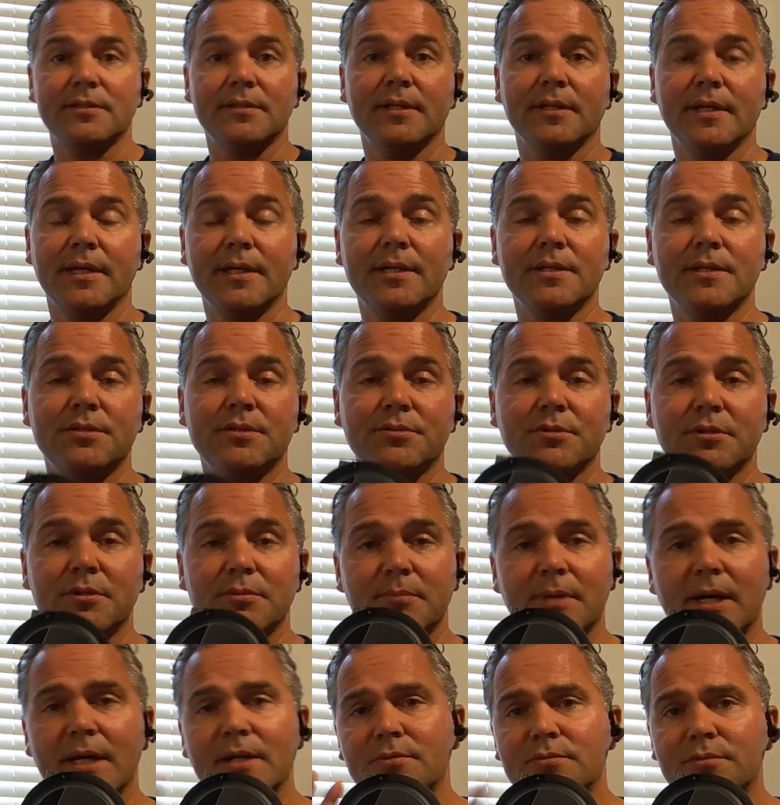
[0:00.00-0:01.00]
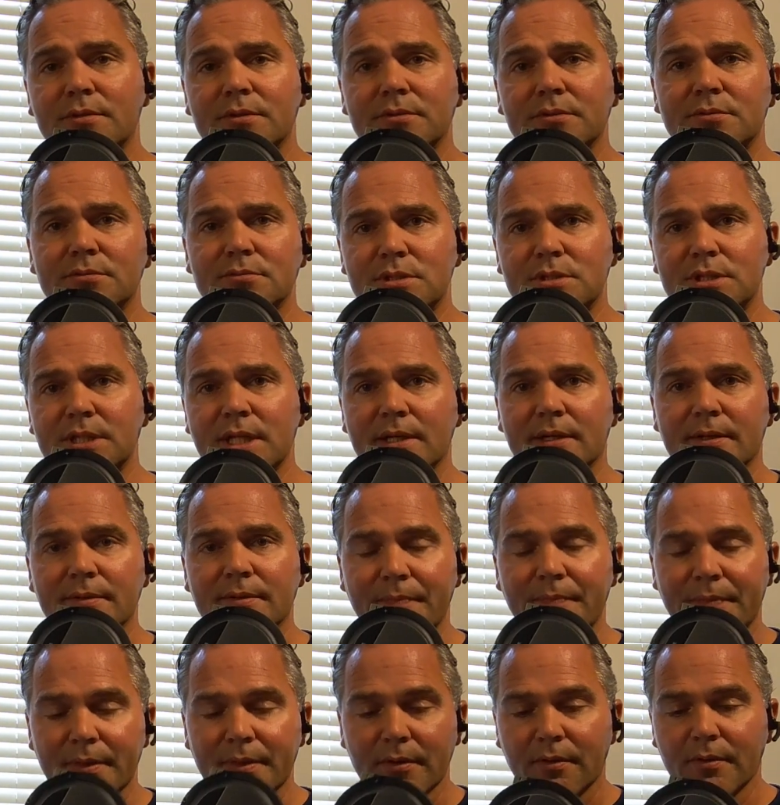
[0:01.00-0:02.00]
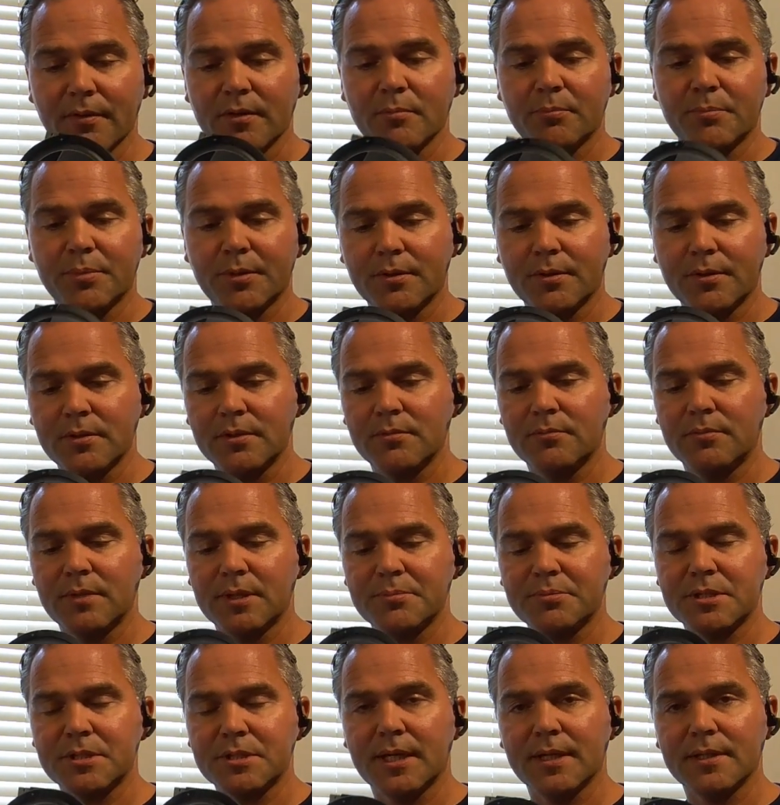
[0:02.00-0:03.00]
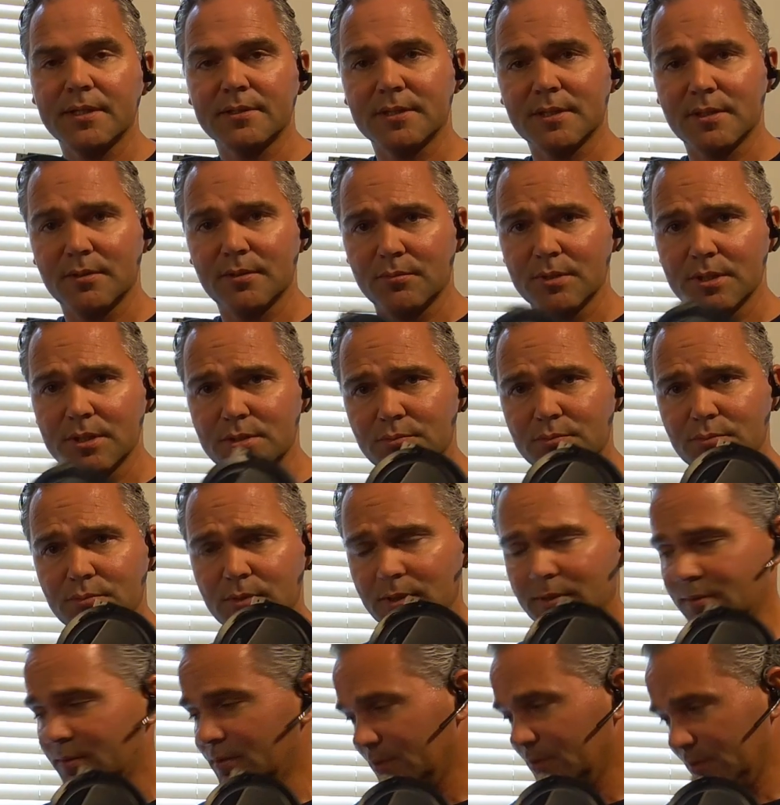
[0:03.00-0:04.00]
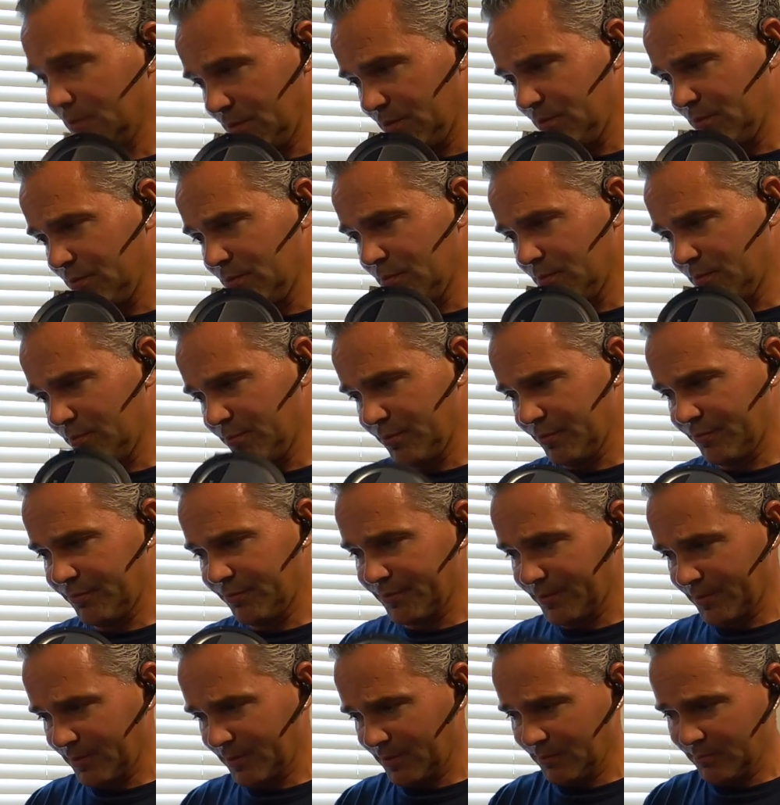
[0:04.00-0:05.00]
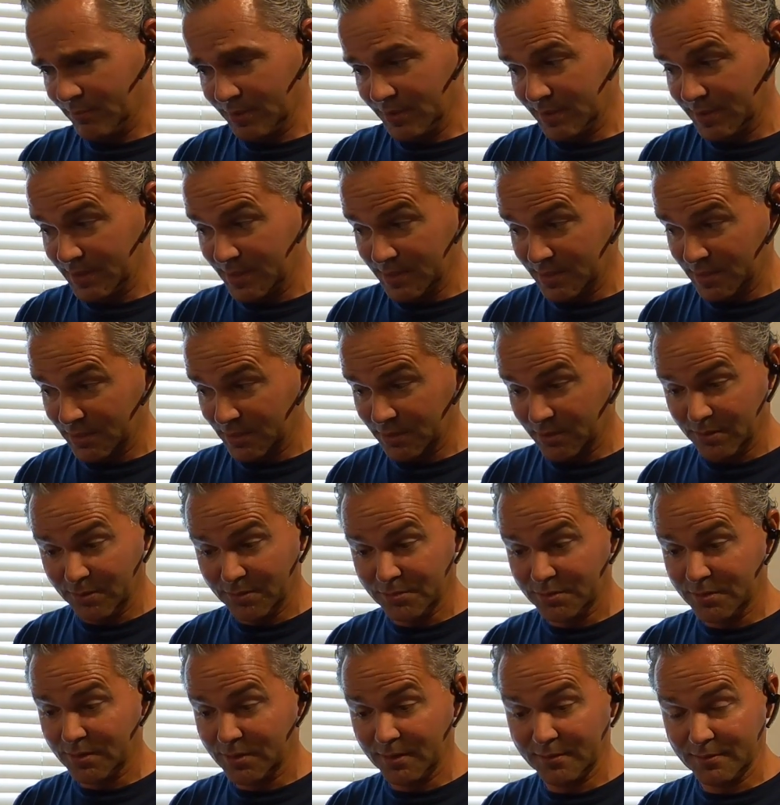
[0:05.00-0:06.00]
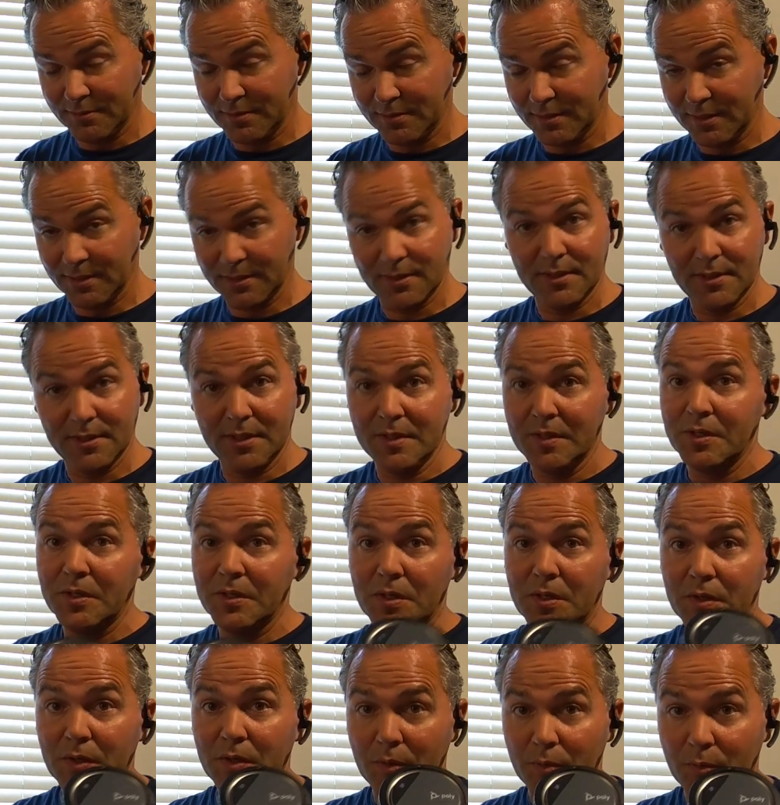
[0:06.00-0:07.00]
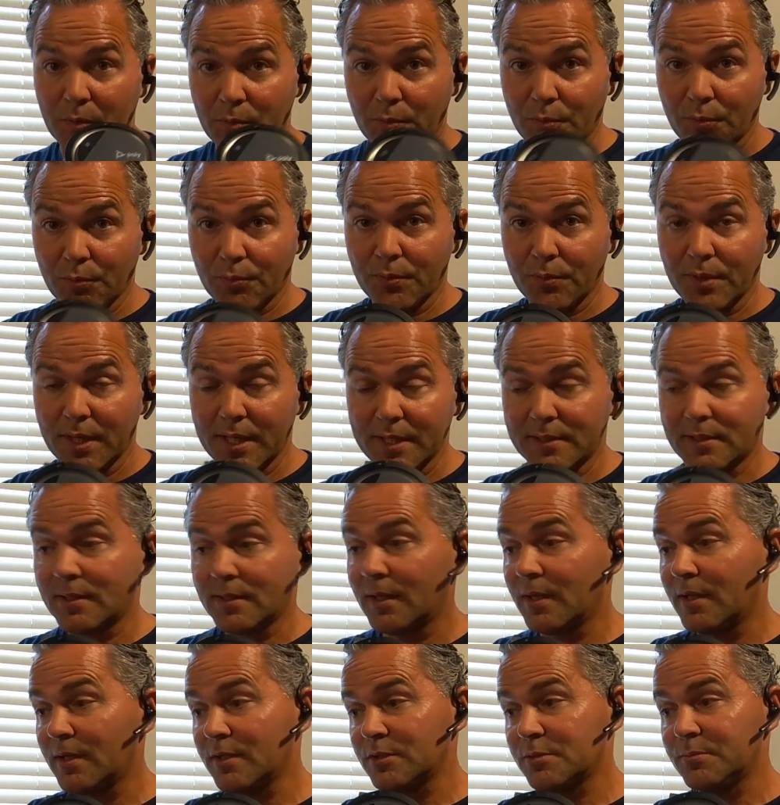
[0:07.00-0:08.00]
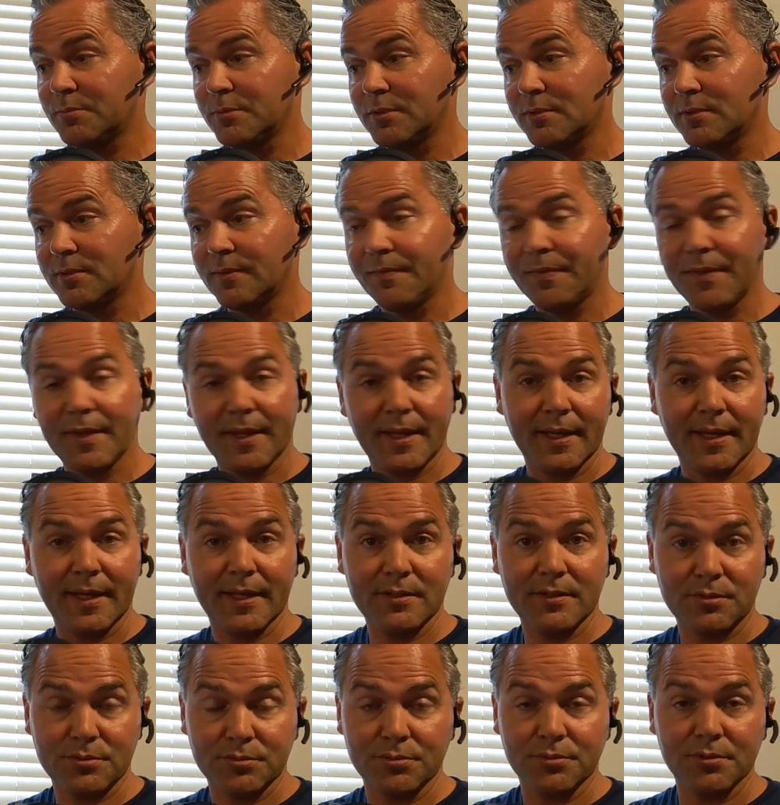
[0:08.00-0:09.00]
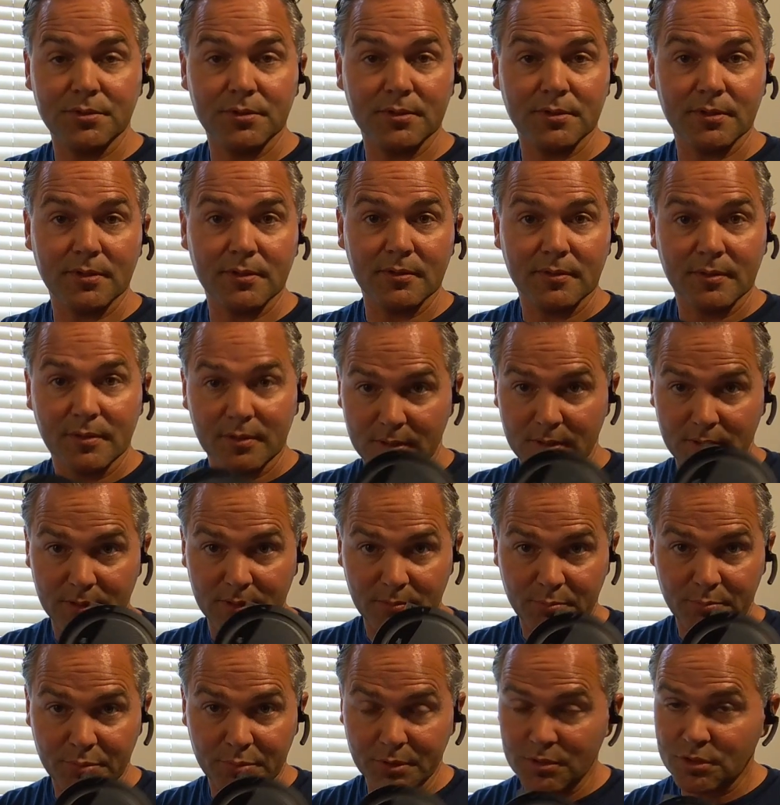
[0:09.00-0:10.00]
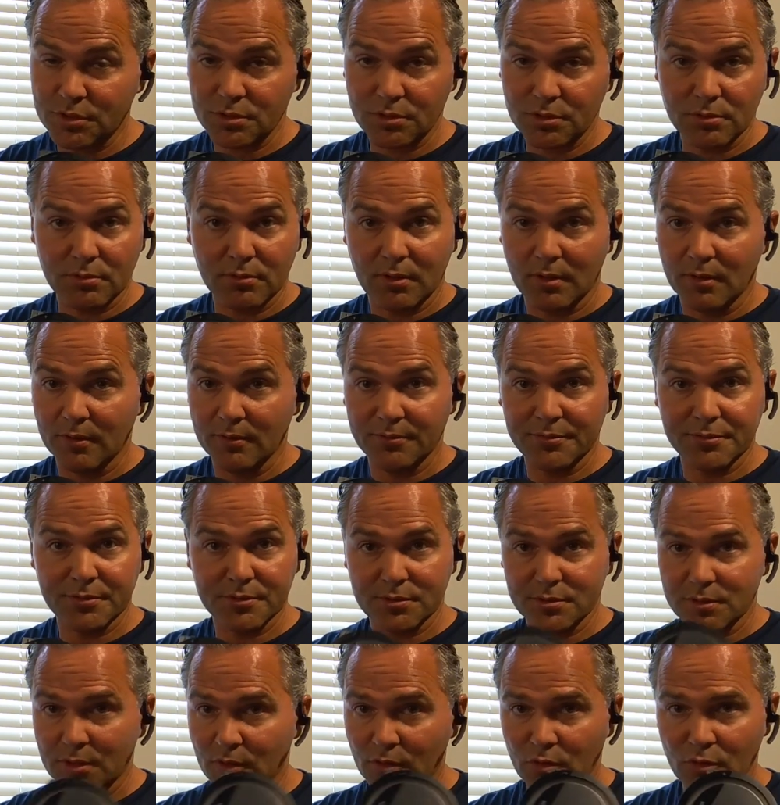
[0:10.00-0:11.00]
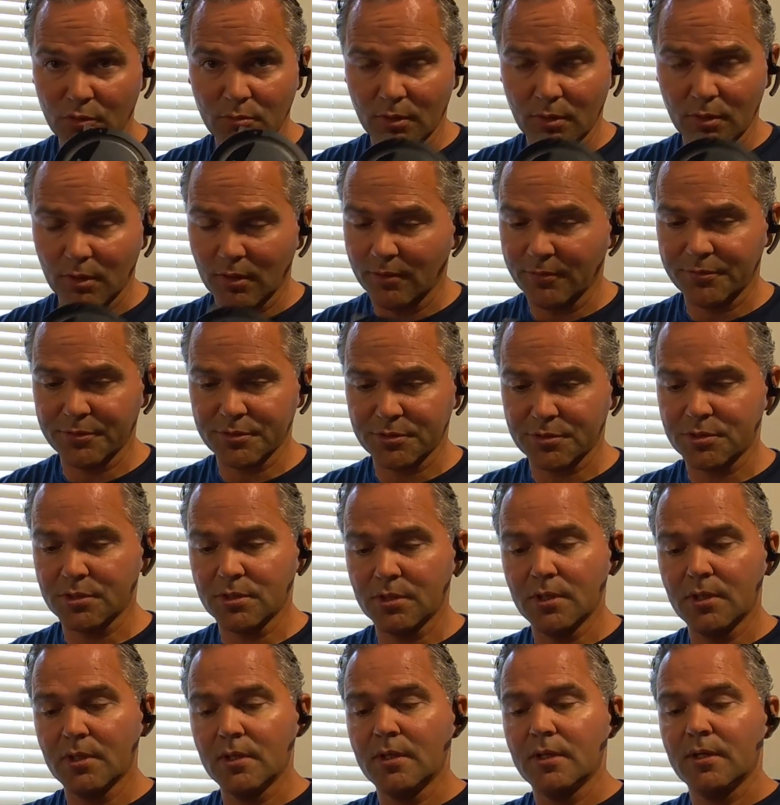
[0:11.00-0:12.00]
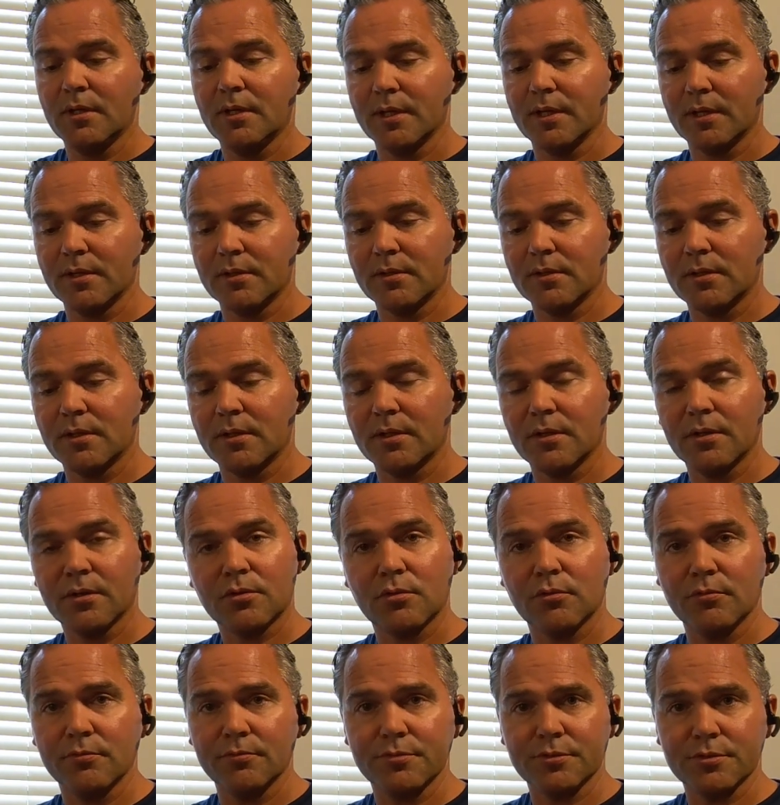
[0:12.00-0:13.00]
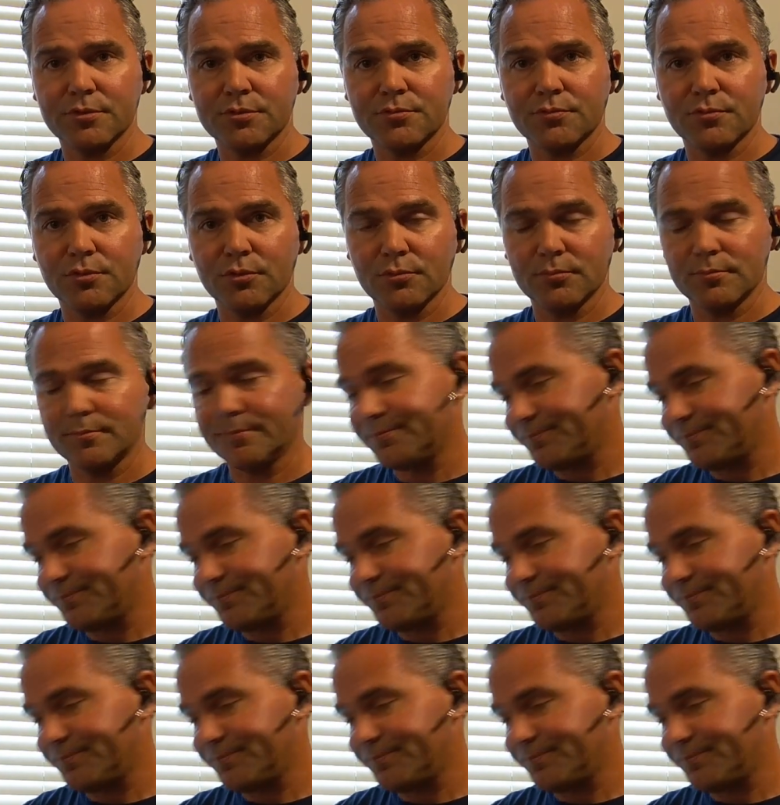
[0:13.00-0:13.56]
And so you might want to check on the Poly website which one you prefer. But this is also, I think, a great enhancement to your personal office, home office, and conference room.